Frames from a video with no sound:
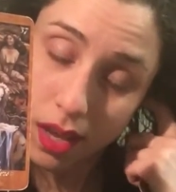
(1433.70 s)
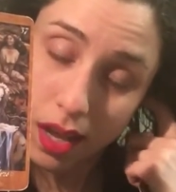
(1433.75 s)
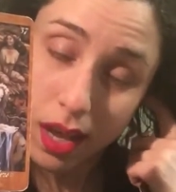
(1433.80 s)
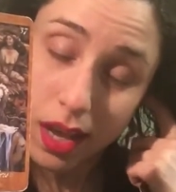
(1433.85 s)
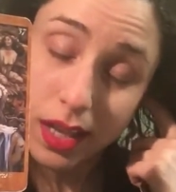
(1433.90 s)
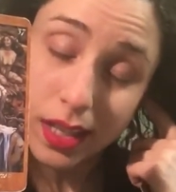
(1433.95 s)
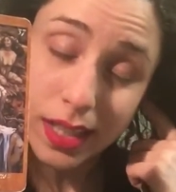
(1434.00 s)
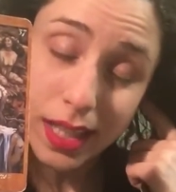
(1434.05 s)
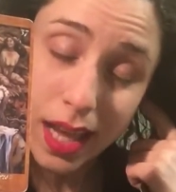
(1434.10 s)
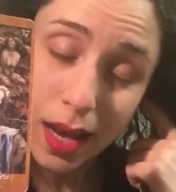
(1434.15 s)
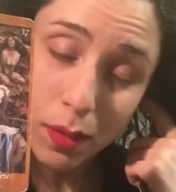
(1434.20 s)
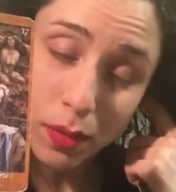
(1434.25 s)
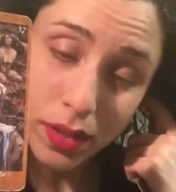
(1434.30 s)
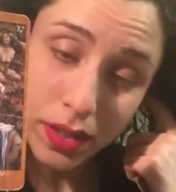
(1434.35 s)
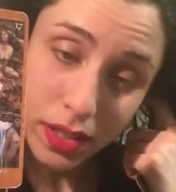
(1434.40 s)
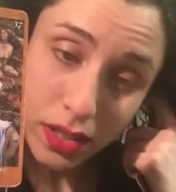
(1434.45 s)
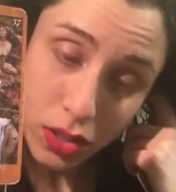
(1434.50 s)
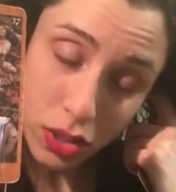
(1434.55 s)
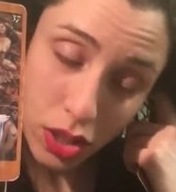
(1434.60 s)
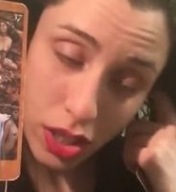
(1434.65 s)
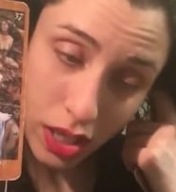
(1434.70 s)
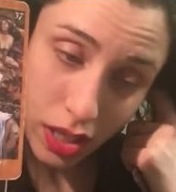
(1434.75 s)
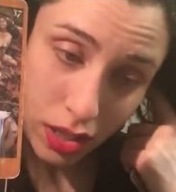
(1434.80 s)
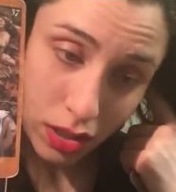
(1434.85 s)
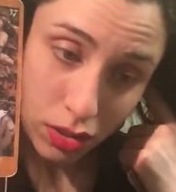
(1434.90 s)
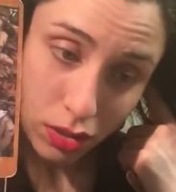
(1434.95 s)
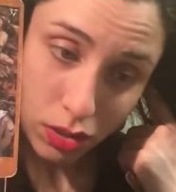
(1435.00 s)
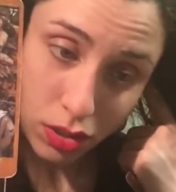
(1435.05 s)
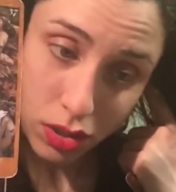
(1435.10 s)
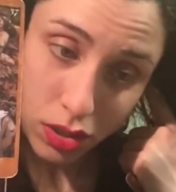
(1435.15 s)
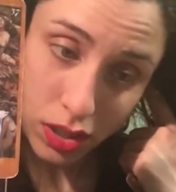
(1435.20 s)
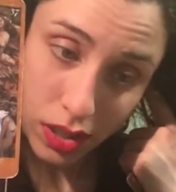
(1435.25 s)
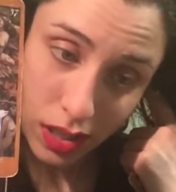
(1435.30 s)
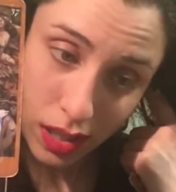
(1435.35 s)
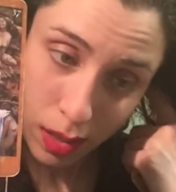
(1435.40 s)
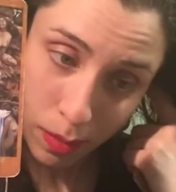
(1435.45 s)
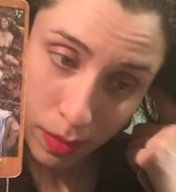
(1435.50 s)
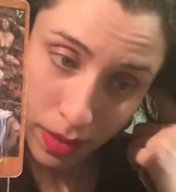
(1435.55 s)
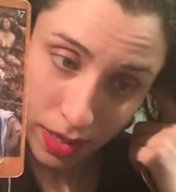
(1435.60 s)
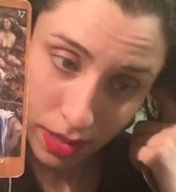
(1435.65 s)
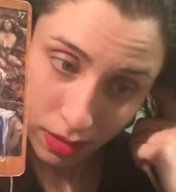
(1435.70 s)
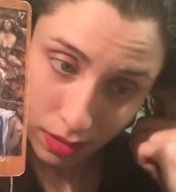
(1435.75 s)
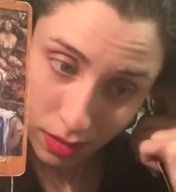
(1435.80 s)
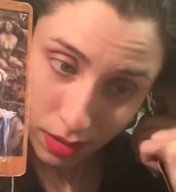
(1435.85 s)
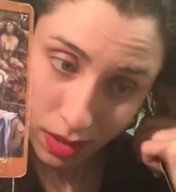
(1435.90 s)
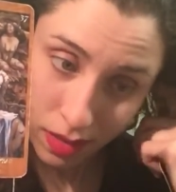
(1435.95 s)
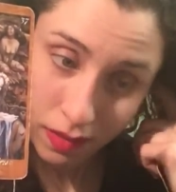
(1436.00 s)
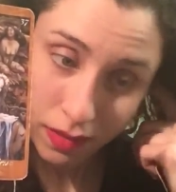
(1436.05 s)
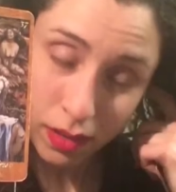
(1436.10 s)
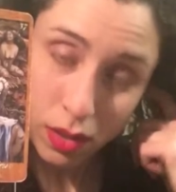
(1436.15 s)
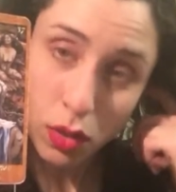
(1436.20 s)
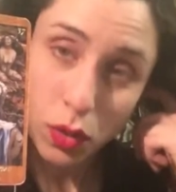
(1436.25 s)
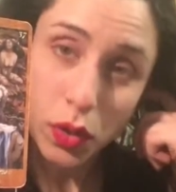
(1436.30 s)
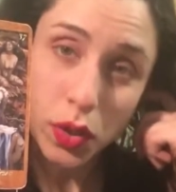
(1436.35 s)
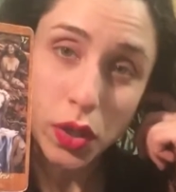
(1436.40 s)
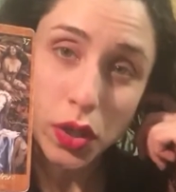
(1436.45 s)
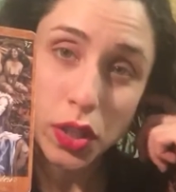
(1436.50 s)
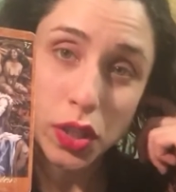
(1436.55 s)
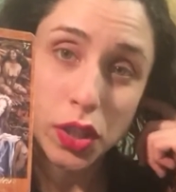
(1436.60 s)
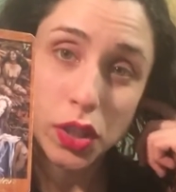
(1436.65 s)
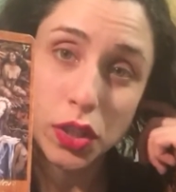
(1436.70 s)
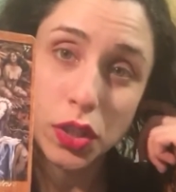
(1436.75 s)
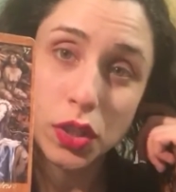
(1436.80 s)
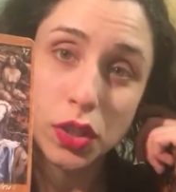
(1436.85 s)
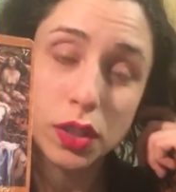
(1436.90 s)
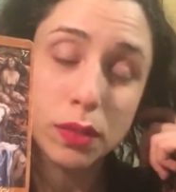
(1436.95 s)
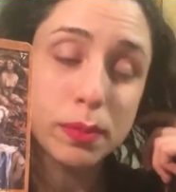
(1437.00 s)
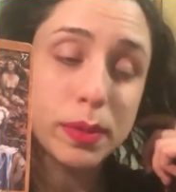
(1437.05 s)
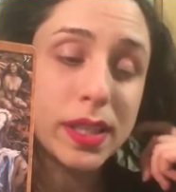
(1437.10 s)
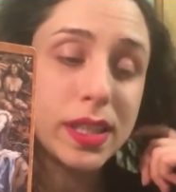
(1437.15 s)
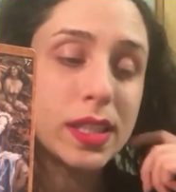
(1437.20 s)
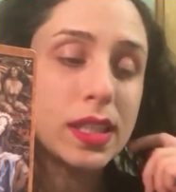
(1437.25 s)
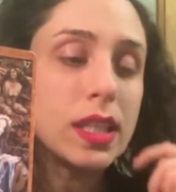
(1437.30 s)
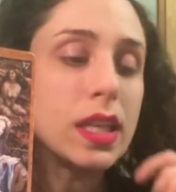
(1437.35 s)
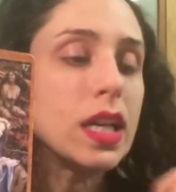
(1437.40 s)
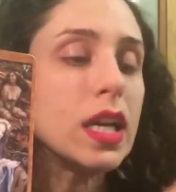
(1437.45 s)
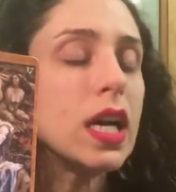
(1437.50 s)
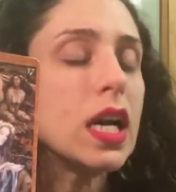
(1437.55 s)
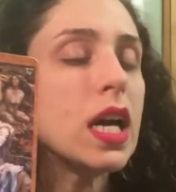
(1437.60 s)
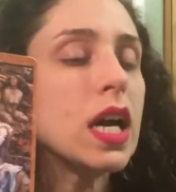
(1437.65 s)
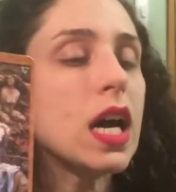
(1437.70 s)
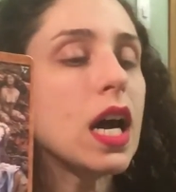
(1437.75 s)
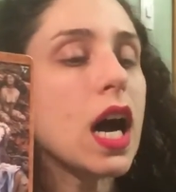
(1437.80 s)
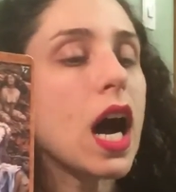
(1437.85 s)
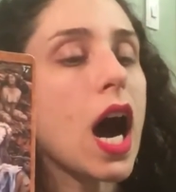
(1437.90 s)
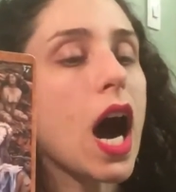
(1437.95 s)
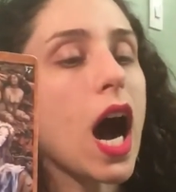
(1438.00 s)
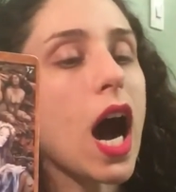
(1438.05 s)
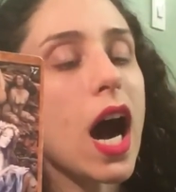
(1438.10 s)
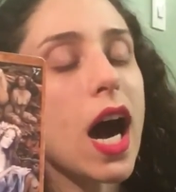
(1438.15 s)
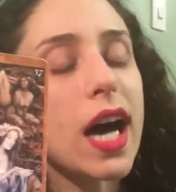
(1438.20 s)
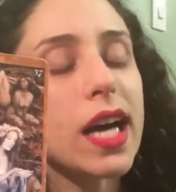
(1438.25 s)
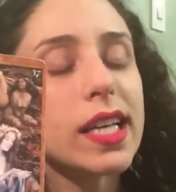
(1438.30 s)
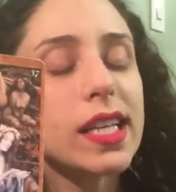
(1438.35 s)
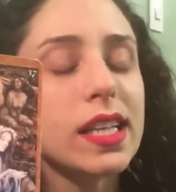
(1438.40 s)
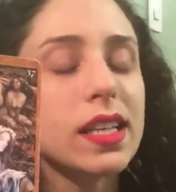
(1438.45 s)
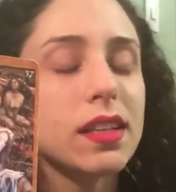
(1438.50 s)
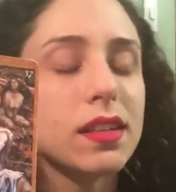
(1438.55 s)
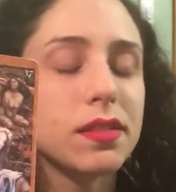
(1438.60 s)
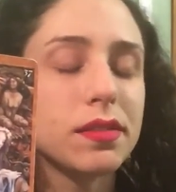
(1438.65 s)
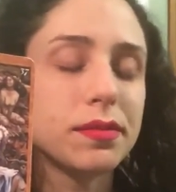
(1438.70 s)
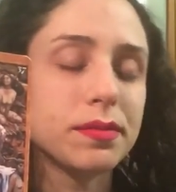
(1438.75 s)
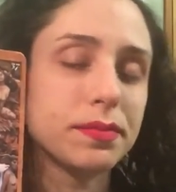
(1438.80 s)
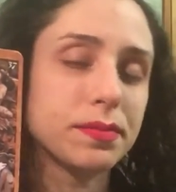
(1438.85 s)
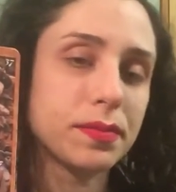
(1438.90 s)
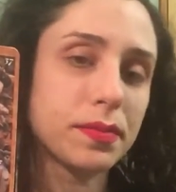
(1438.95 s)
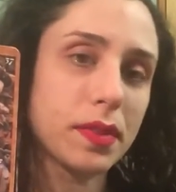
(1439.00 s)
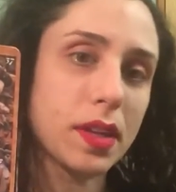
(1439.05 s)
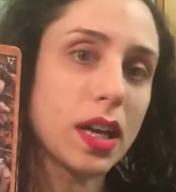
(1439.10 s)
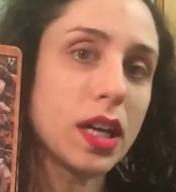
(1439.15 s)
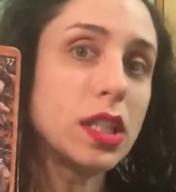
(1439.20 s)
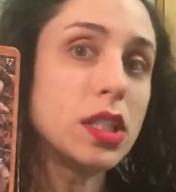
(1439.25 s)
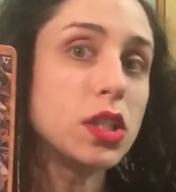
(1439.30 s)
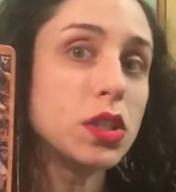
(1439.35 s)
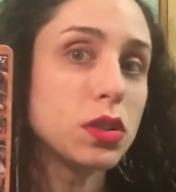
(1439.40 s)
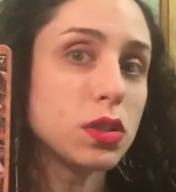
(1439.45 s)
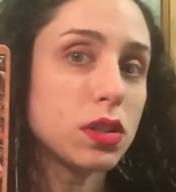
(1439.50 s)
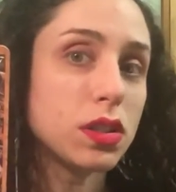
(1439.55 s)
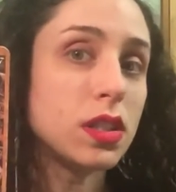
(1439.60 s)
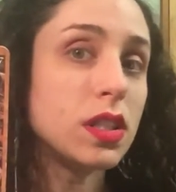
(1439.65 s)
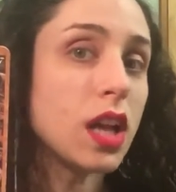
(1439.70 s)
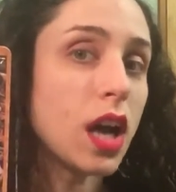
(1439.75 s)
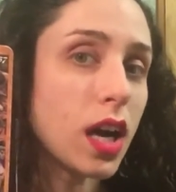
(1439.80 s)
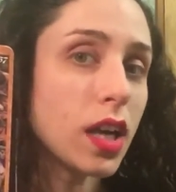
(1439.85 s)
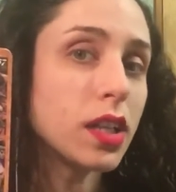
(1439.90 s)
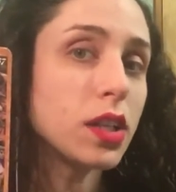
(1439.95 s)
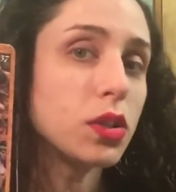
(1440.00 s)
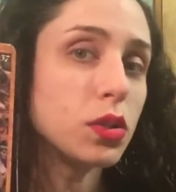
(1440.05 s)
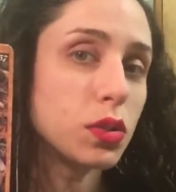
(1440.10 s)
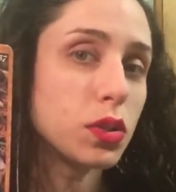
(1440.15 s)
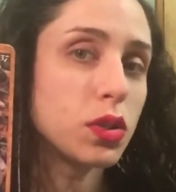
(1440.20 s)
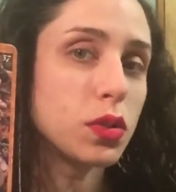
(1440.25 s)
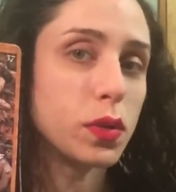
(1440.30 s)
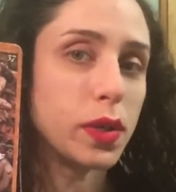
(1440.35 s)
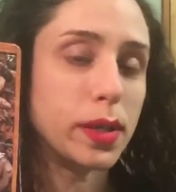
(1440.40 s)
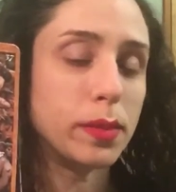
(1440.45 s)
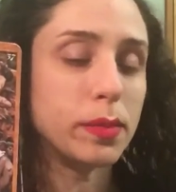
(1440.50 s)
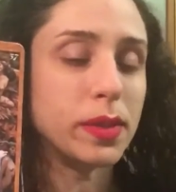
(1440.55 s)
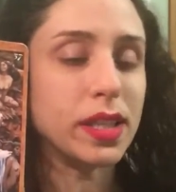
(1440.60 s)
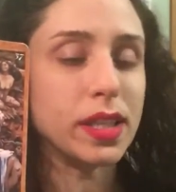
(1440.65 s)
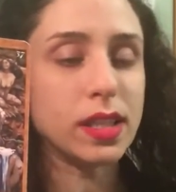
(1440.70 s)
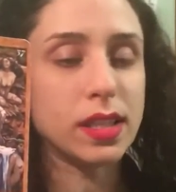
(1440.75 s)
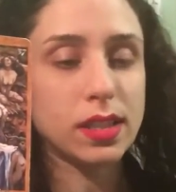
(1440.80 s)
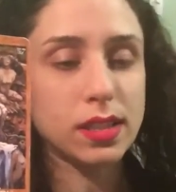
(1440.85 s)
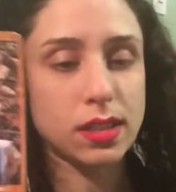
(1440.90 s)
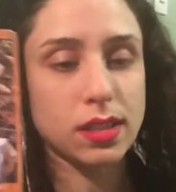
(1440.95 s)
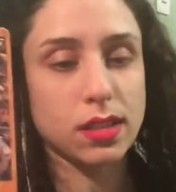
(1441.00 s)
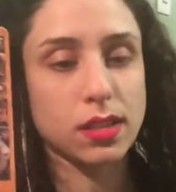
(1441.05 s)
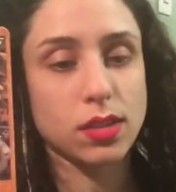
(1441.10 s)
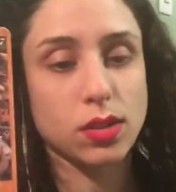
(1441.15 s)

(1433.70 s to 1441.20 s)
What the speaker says: allowing this change to come in, even though you're a bit not used to it, because